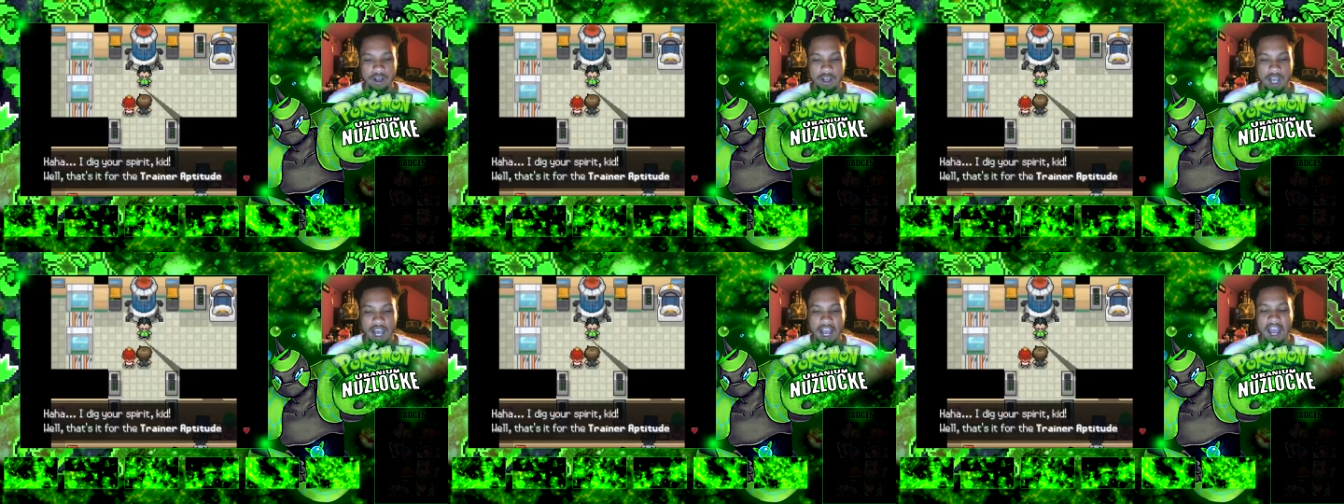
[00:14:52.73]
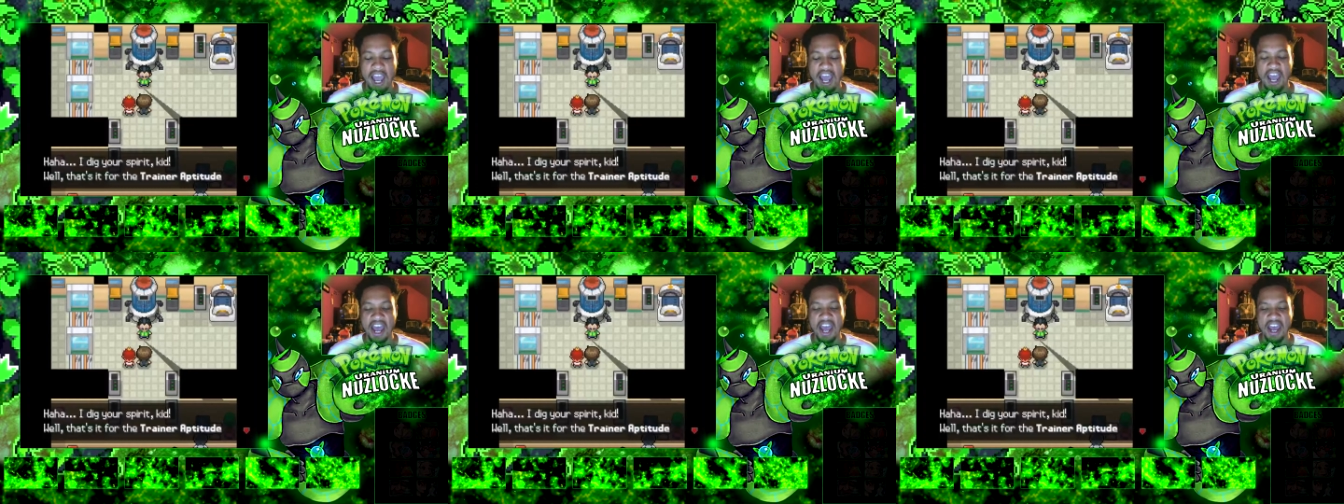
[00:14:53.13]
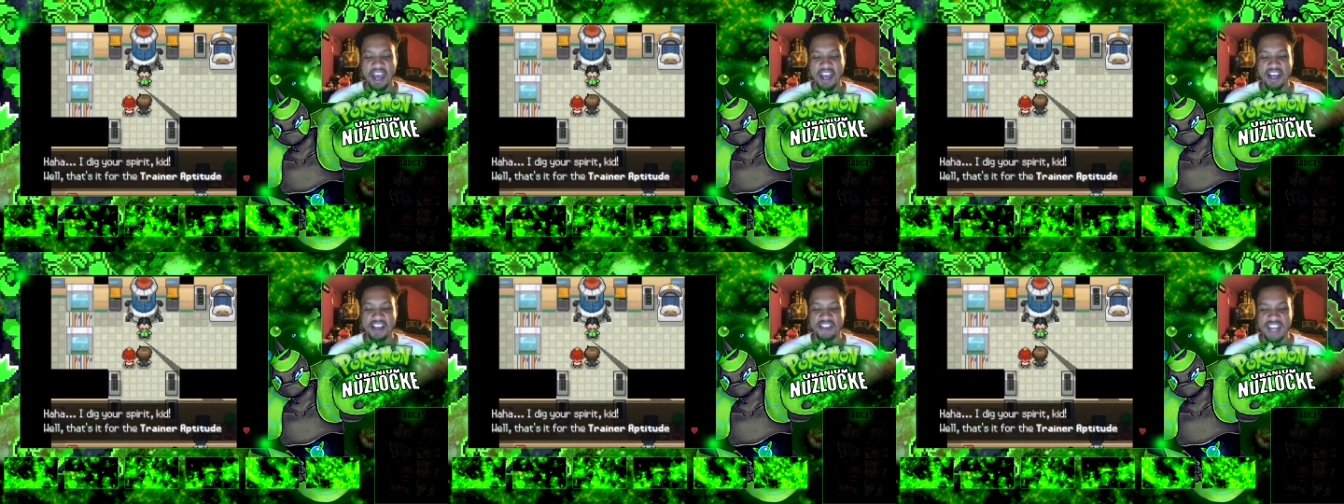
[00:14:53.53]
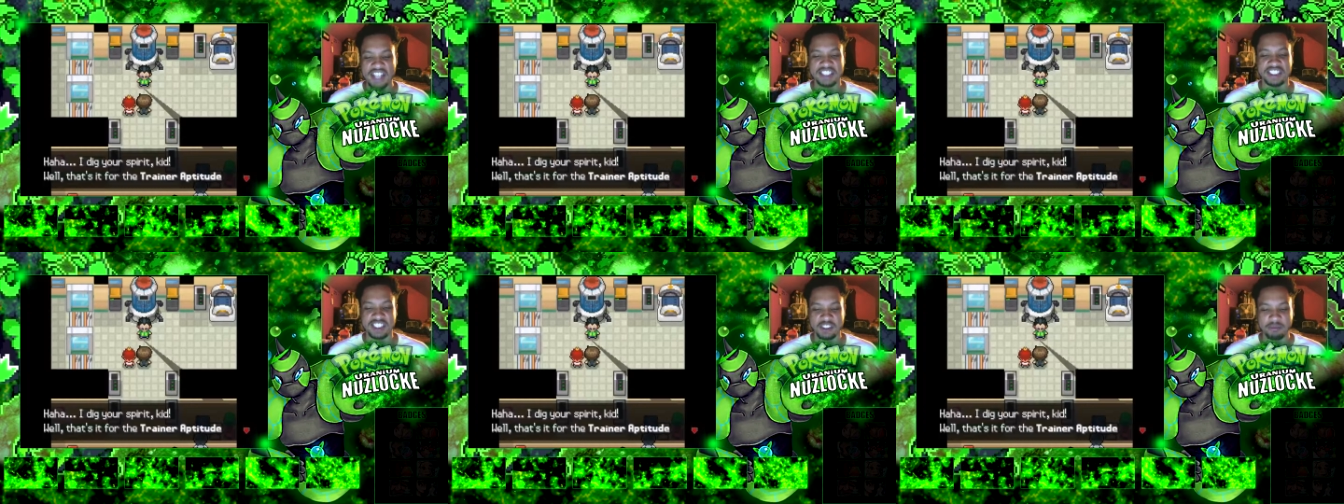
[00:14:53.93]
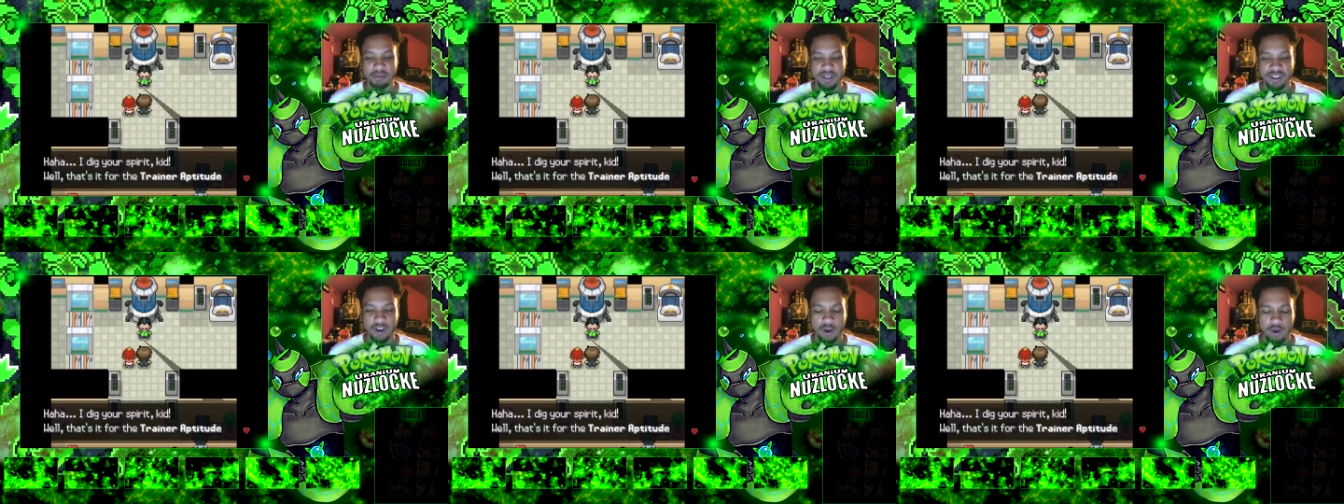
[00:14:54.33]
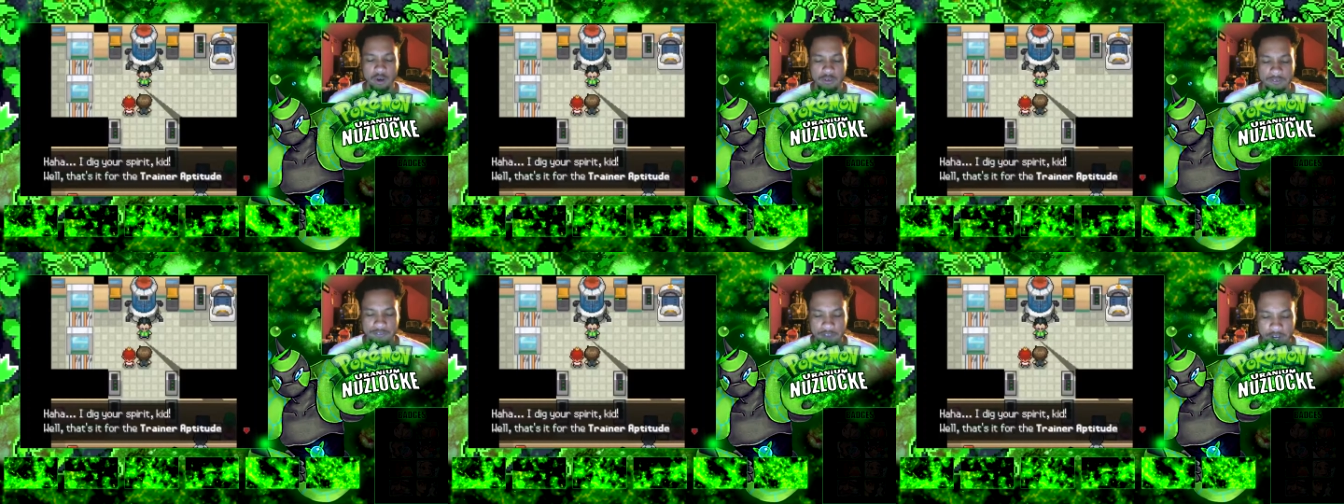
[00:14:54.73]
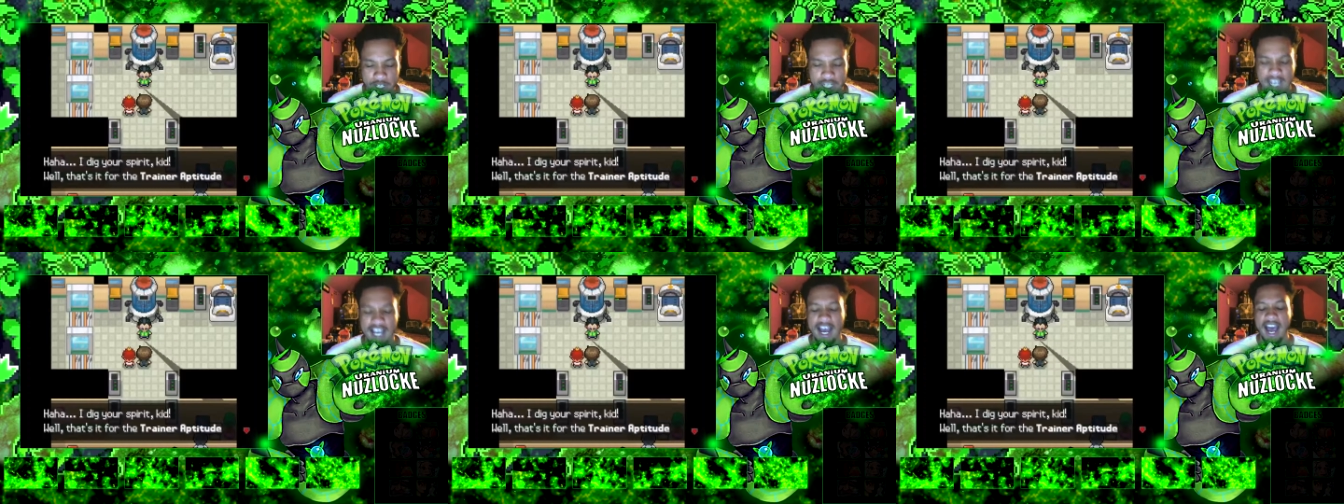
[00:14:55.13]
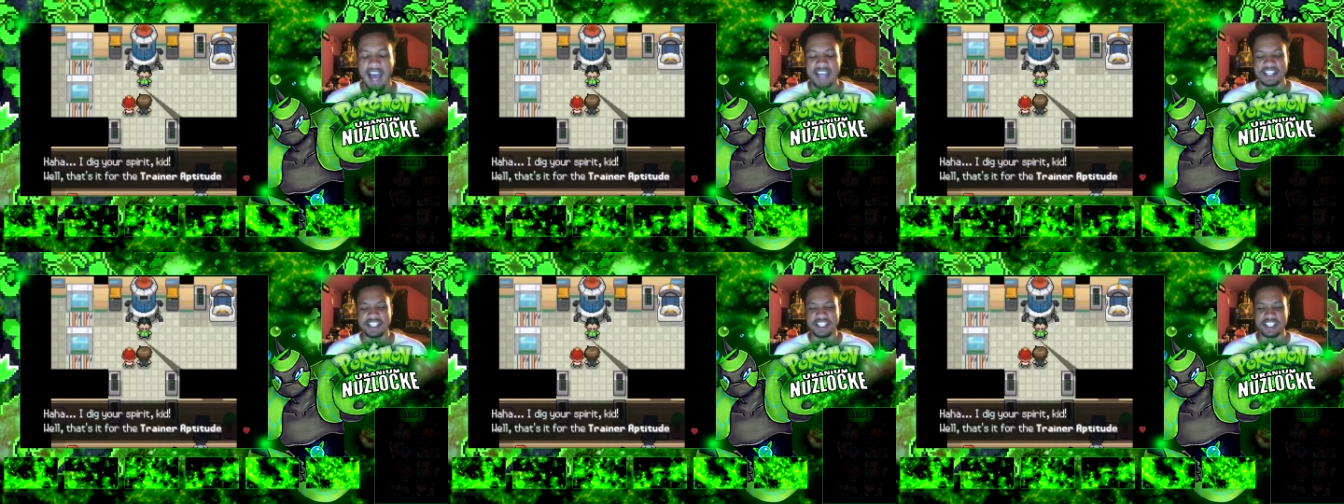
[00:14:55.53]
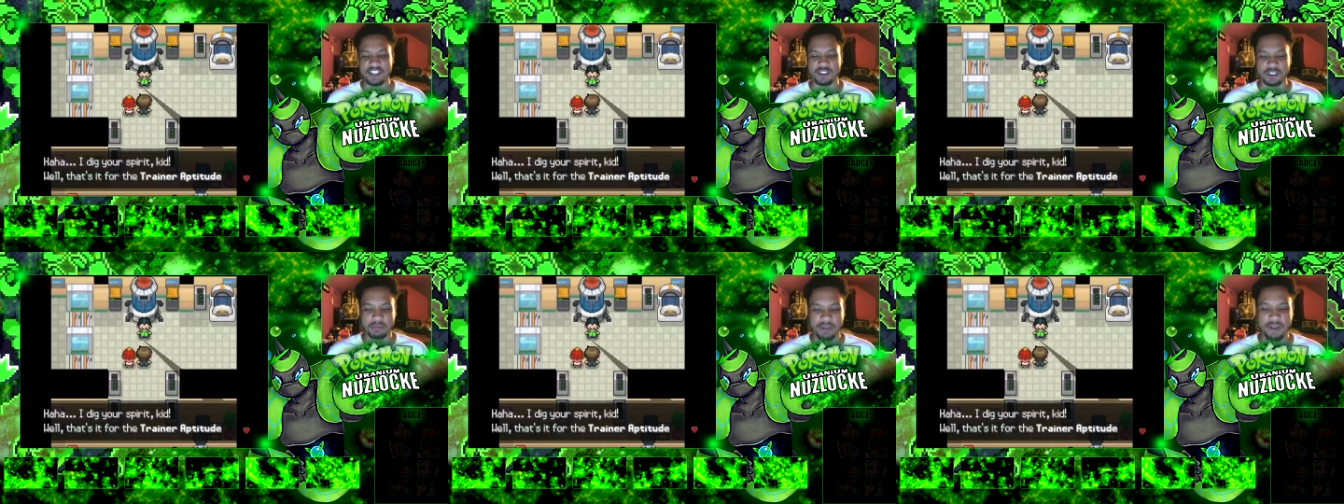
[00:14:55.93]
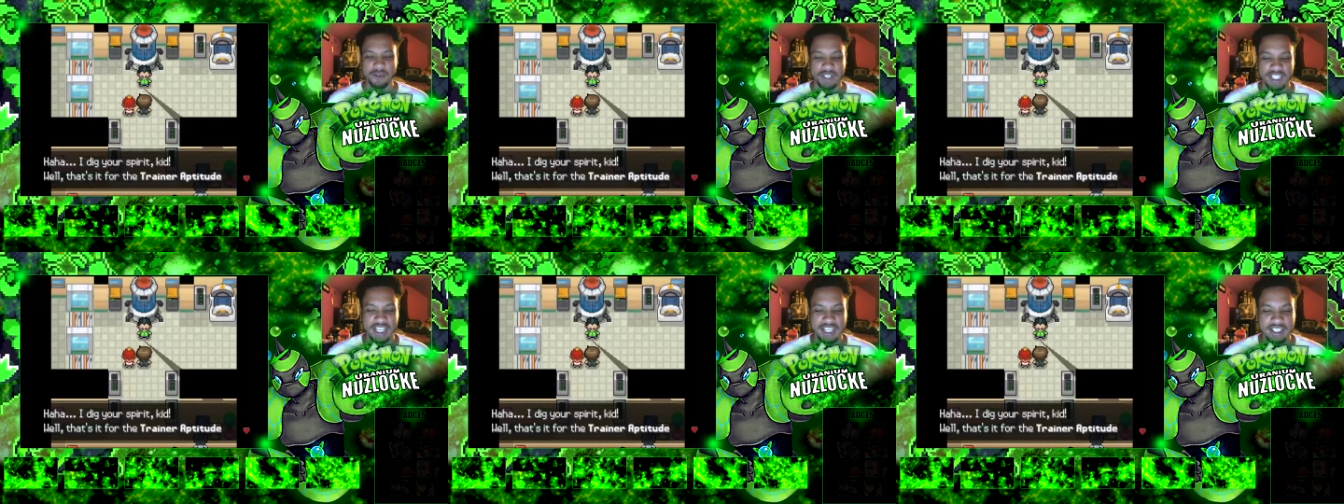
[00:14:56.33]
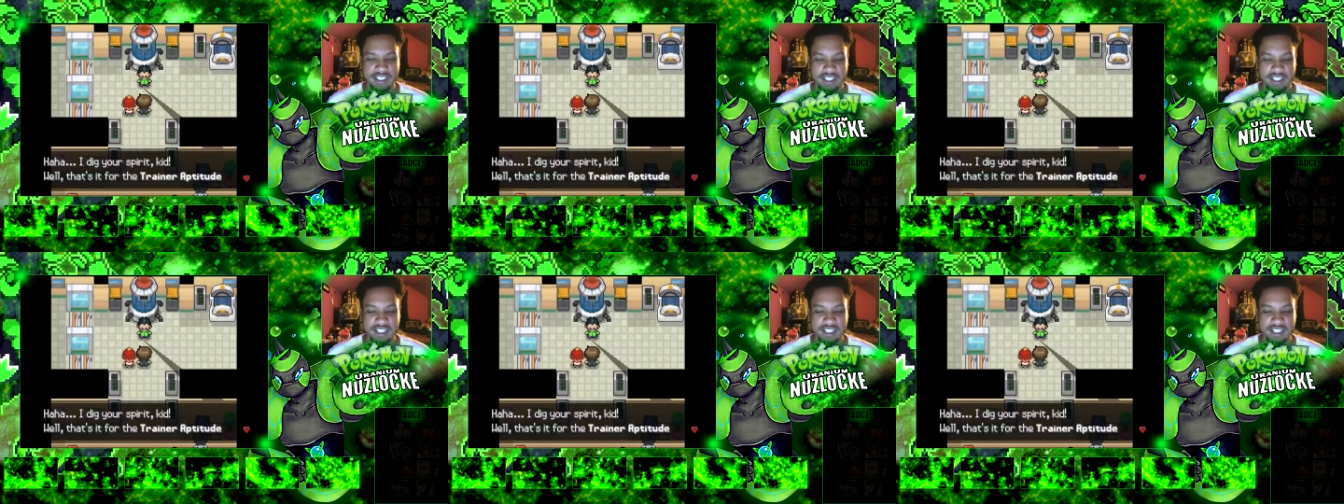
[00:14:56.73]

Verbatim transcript: that's the spirit. Oh, fuck. I dig your spirit, kid.